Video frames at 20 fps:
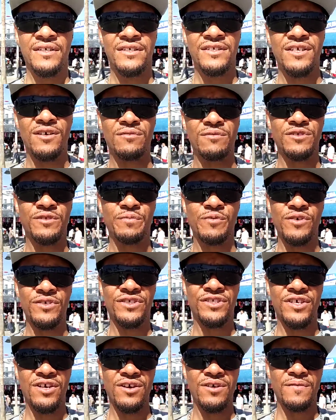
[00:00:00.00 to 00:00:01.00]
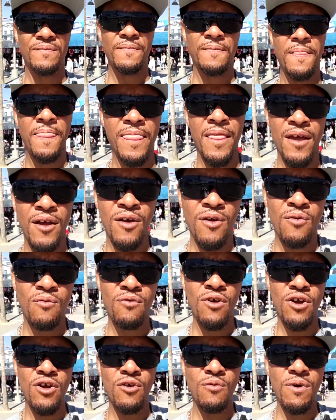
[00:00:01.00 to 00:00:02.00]
Throwing Sports Talk
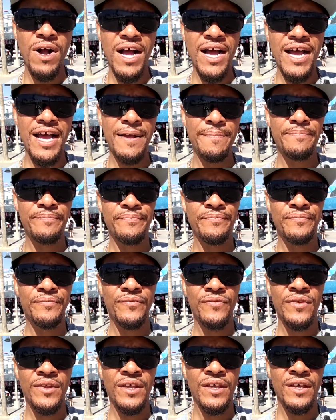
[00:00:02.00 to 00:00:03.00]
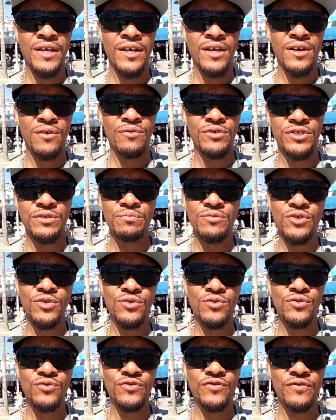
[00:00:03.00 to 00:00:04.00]
Worldwide with some
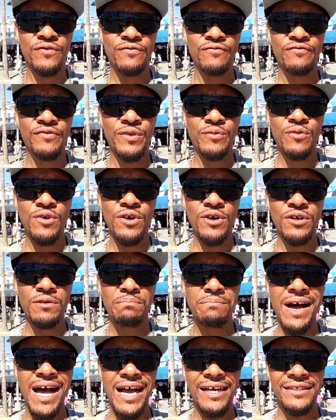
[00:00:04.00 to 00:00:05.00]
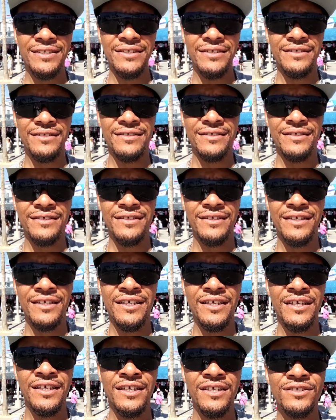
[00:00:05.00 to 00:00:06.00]
news from the world of boxing.
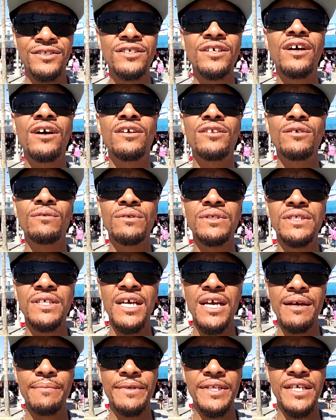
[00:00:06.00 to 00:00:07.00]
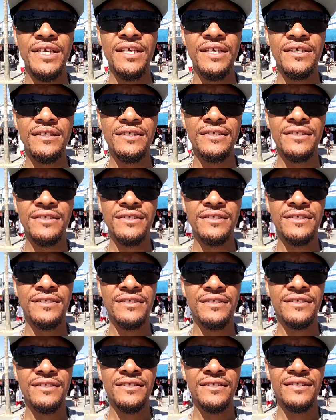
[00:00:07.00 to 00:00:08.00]
So y'all know what time it is.
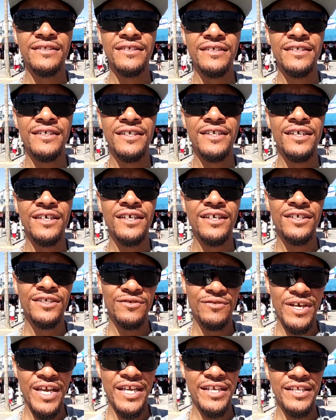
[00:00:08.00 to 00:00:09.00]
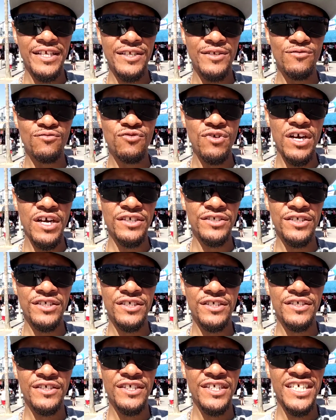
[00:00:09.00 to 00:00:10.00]
You ain't in a rush
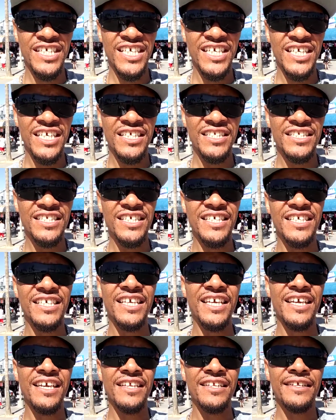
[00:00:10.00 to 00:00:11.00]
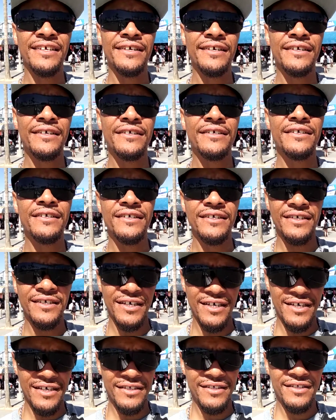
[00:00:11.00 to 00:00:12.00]
to get
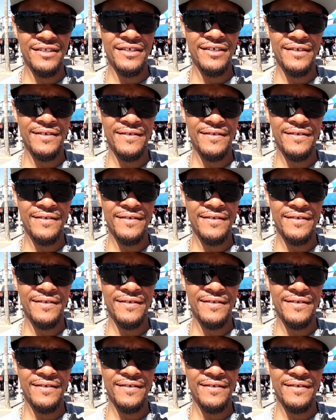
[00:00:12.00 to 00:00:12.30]
concussed.